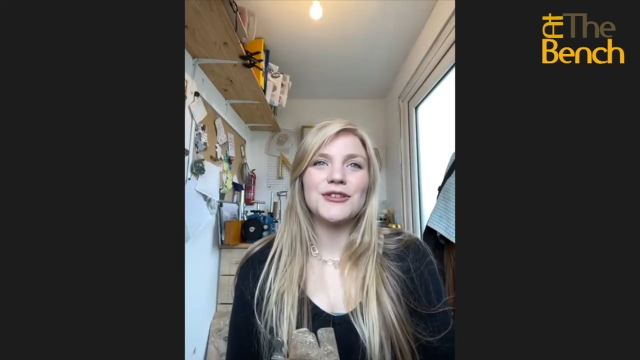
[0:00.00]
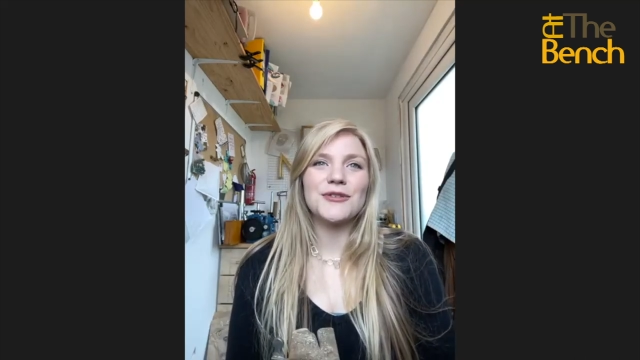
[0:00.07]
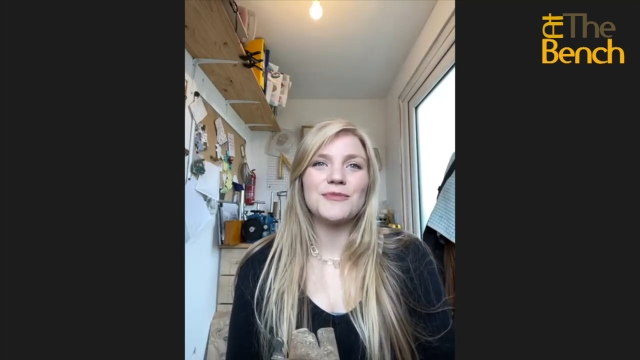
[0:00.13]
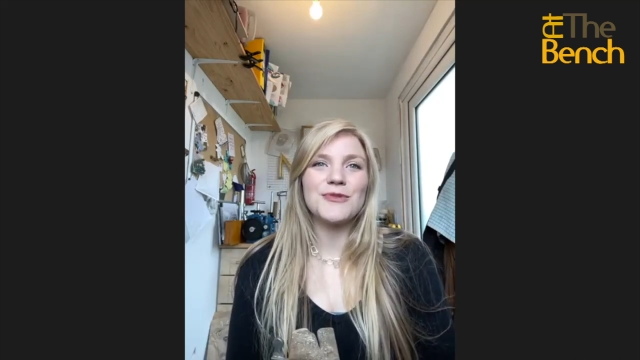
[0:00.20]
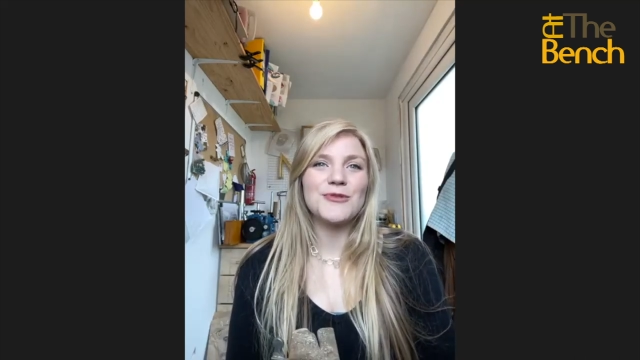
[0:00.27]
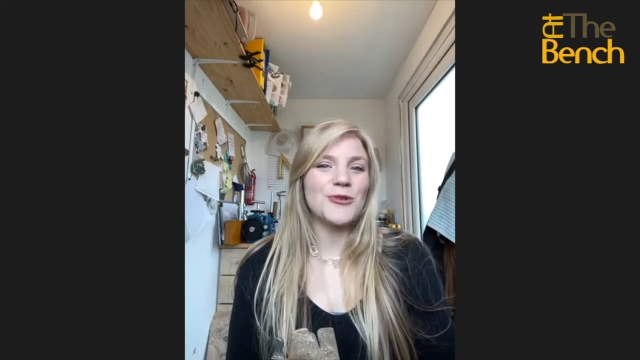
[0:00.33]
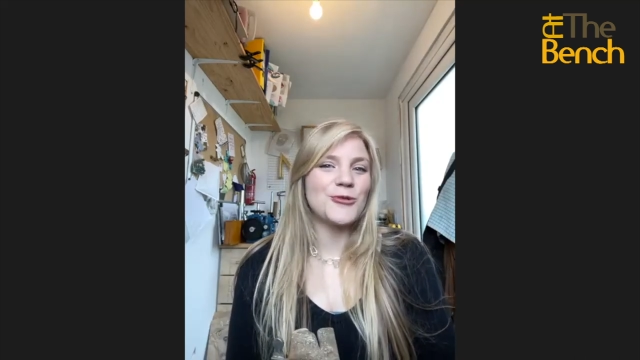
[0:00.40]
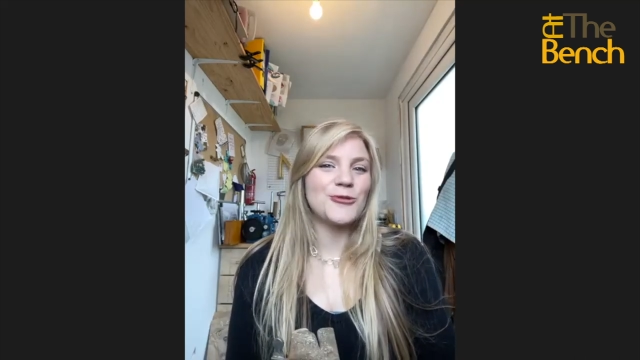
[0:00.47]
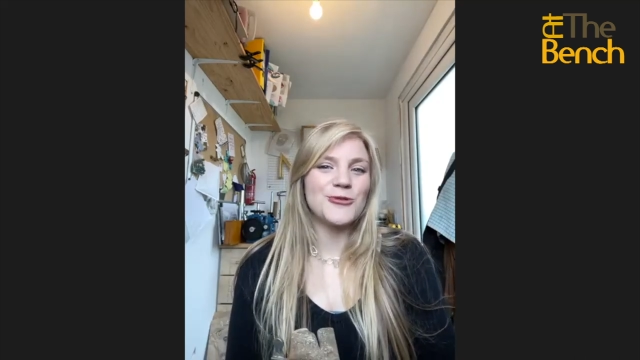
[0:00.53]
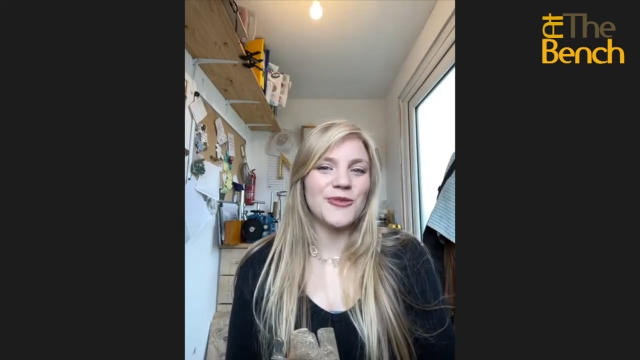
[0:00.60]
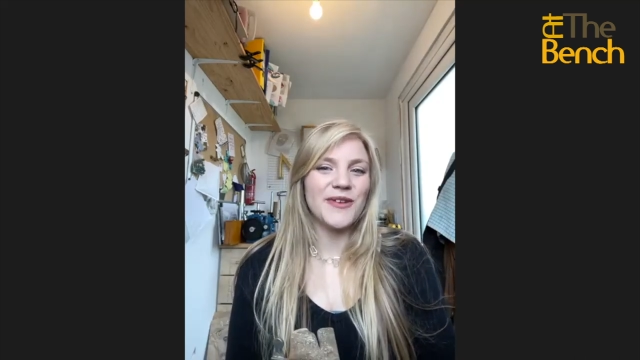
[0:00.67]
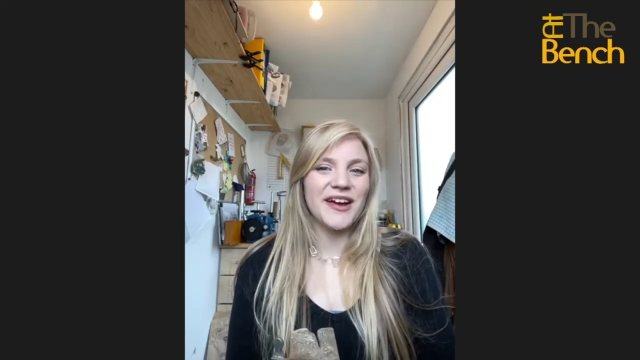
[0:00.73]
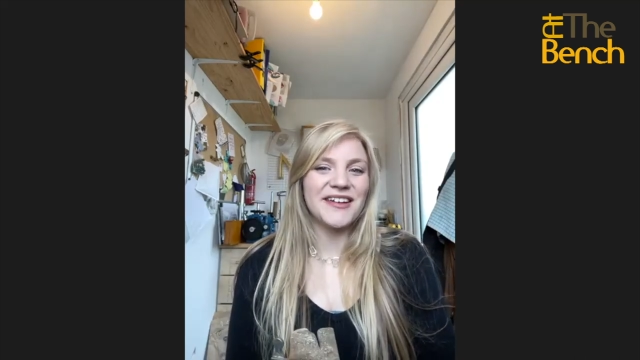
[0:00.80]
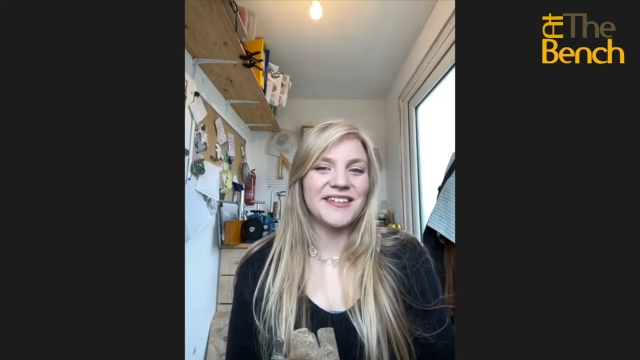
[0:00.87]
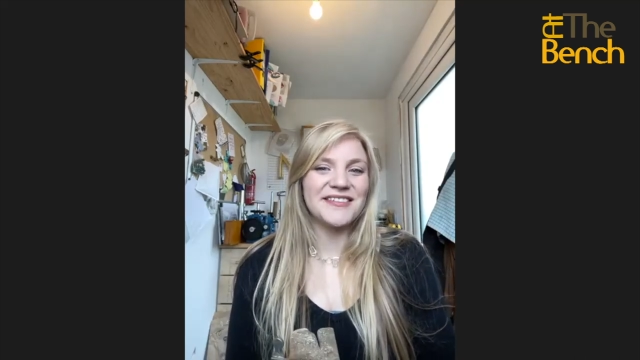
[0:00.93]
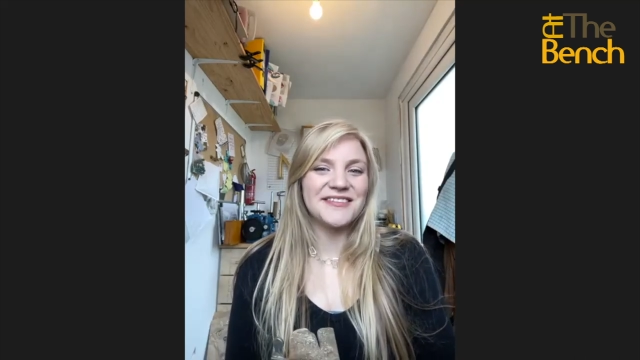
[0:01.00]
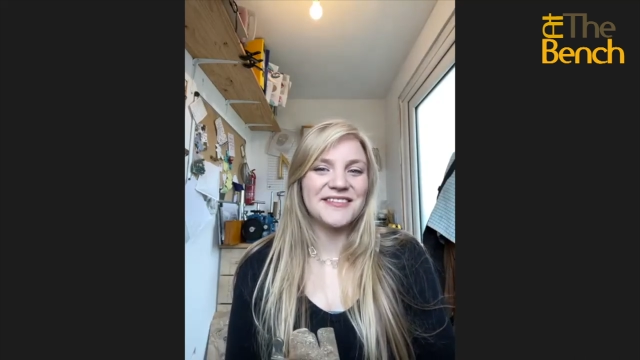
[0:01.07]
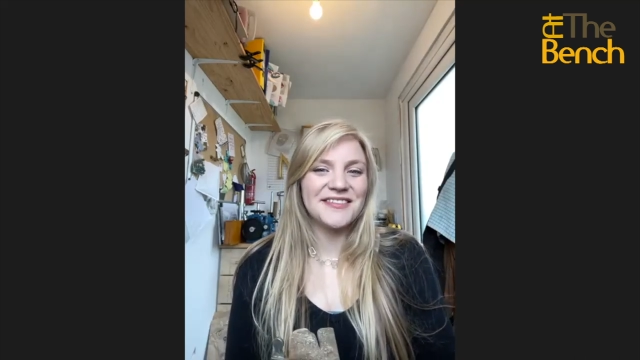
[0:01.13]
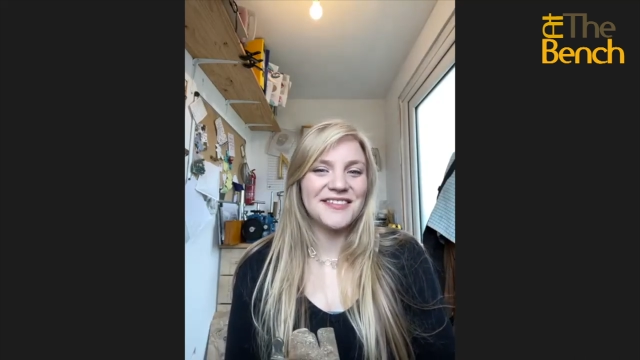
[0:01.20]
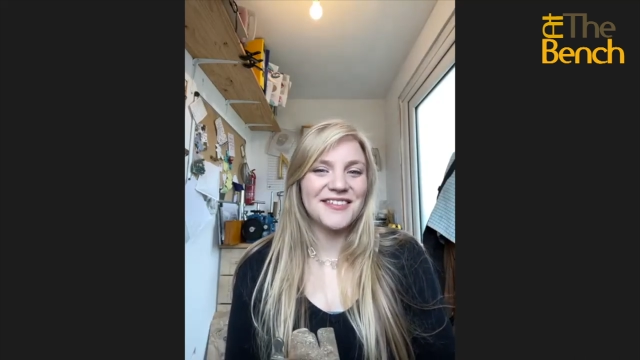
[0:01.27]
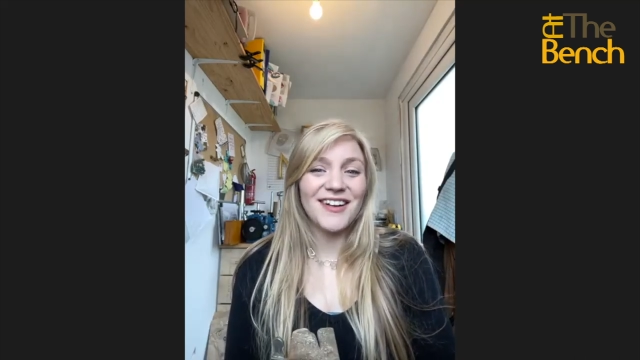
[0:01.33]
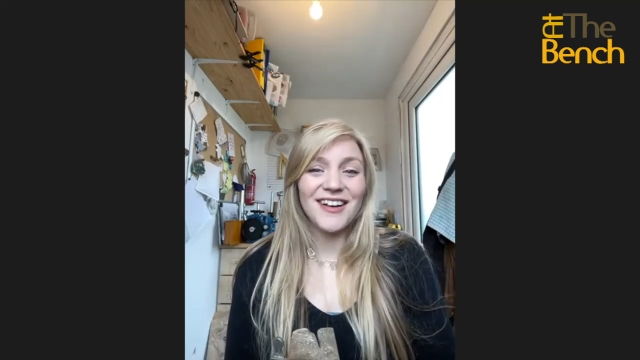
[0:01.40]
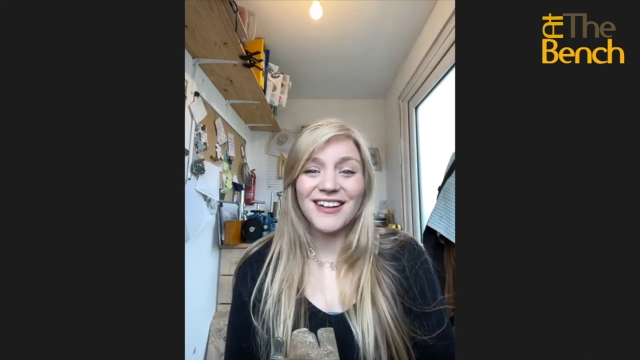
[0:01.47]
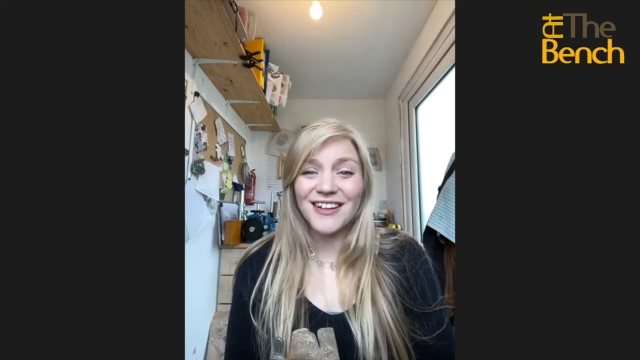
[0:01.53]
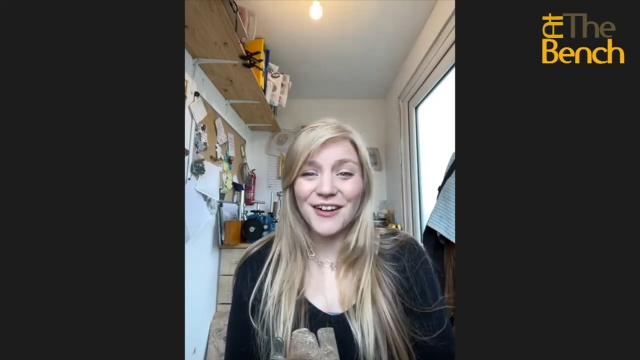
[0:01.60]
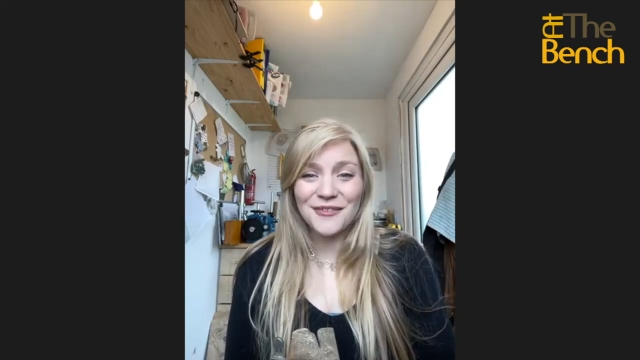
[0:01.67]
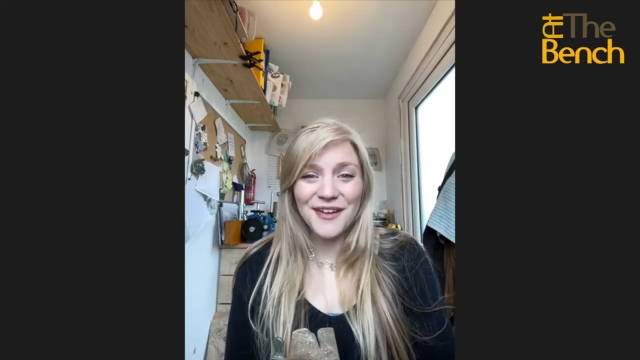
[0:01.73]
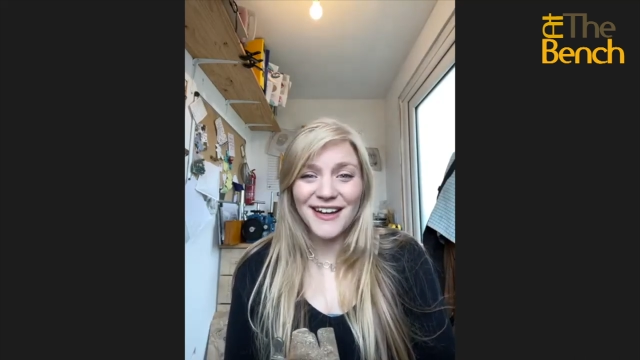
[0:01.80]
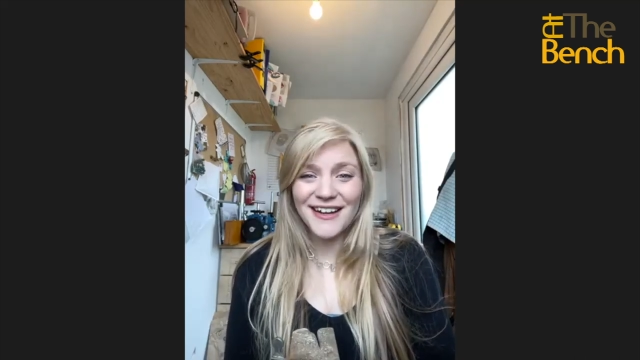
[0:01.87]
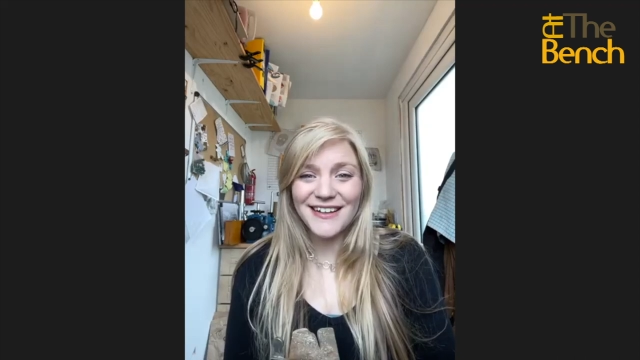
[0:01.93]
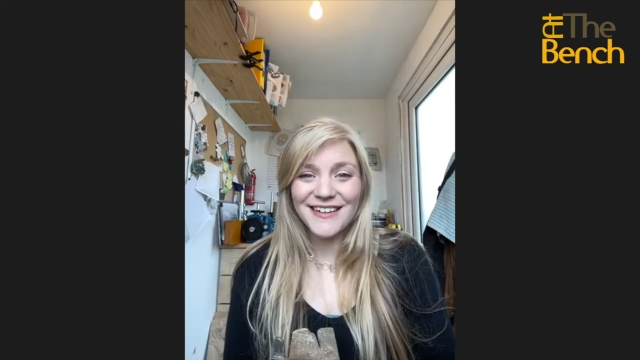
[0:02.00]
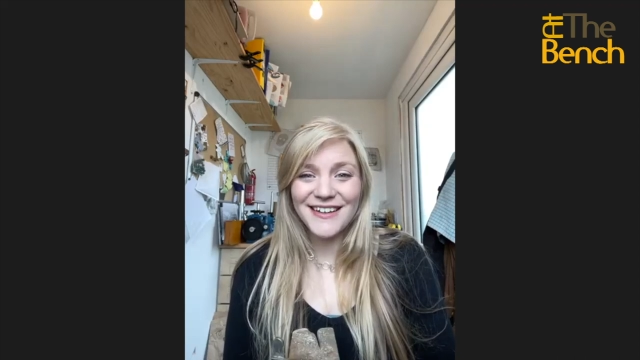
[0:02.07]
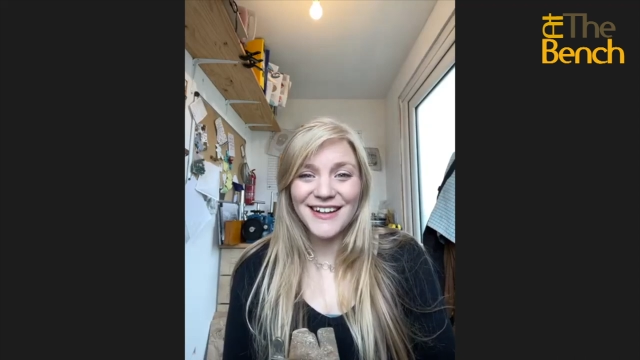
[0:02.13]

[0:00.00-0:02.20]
them soldering, I love it,